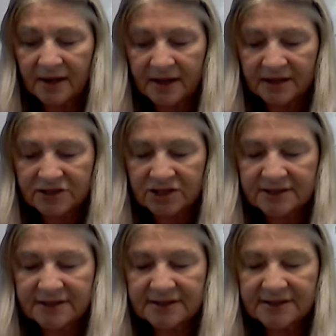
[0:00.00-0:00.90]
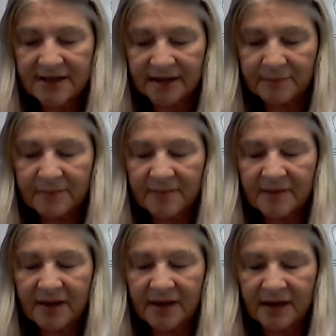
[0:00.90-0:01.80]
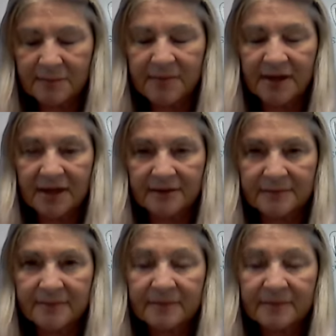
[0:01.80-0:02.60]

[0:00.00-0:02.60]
In Jesus' name, amen.